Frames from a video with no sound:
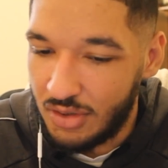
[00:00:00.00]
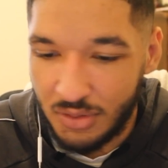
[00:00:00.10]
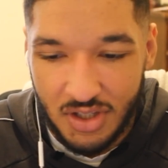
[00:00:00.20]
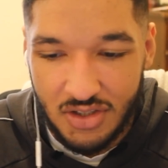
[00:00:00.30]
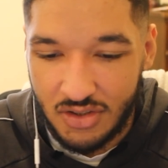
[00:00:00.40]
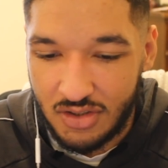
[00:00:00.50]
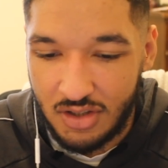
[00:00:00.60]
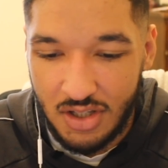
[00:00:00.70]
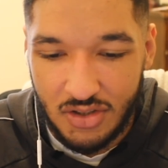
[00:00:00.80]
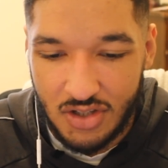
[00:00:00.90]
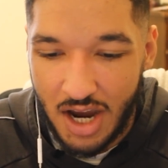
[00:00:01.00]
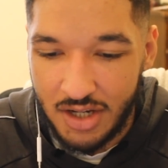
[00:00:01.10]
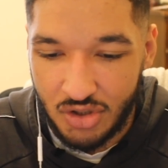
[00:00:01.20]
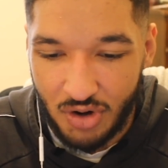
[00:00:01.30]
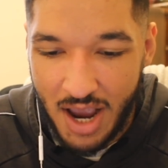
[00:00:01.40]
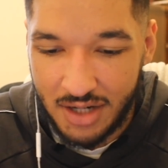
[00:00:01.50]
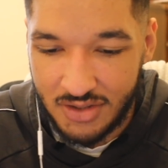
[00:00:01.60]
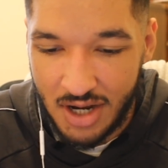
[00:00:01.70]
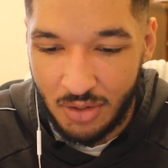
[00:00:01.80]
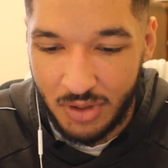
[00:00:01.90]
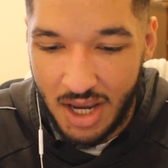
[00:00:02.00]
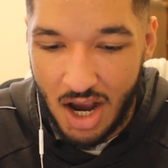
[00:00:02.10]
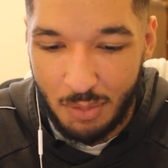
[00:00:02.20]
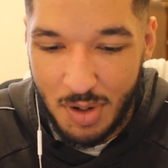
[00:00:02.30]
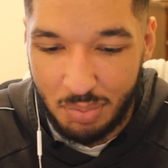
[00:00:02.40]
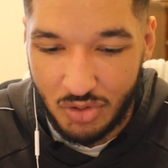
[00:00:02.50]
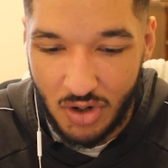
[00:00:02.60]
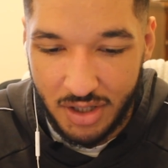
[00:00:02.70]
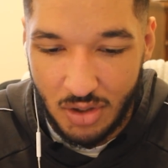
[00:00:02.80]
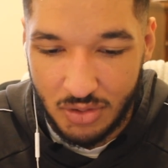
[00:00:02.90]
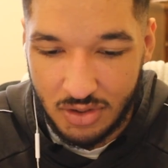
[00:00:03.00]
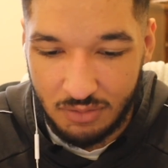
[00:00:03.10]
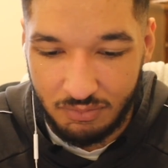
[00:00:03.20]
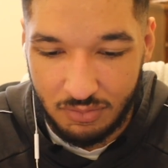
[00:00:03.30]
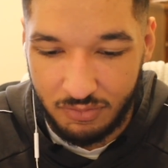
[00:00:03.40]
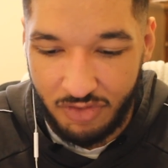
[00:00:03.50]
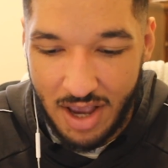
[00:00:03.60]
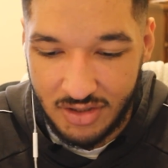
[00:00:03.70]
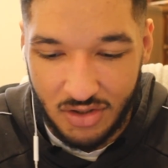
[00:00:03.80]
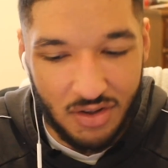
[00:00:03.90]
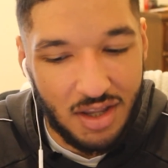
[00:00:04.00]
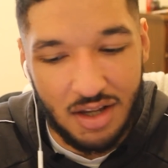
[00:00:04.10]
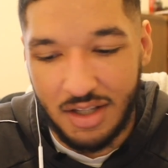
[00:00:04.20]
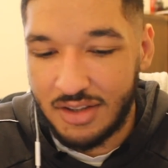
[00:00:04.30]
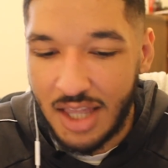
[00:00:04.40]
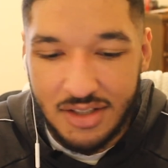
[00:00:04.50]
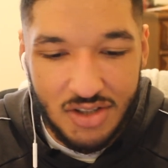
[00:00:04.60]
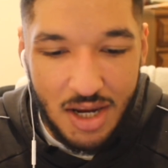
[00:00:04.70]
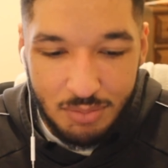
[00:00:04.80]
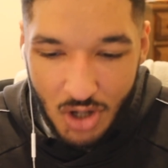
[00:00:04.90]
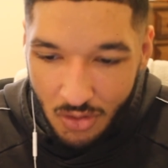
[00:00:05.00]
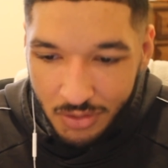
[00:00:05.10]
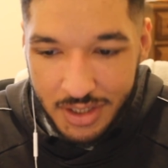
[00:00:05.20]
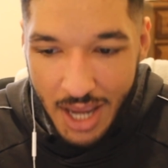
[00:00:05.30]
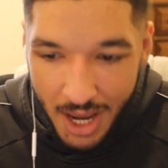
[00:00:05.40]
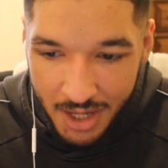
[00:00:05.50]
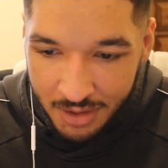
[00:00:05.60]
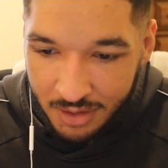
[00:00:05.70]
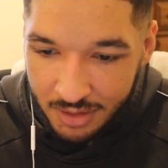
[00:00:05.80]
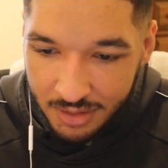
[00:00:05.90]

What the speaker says: Dude, these tight tracks, I don't get how people try to go fast from that same turn again.